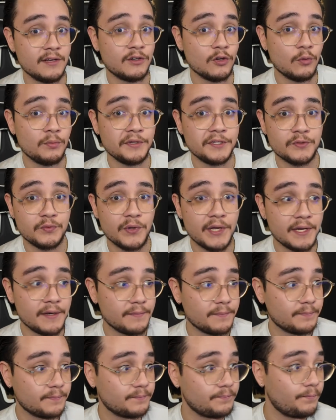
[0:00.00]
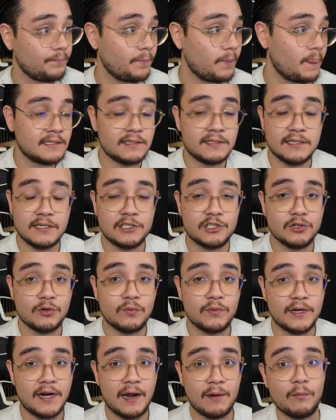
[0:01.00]
the Adobe suite. It's
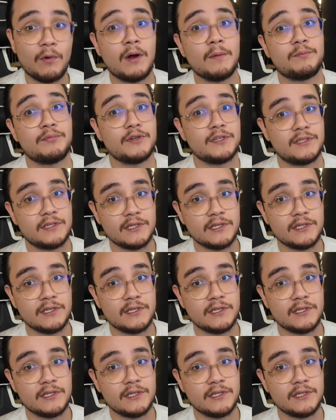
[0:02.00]
essential when I want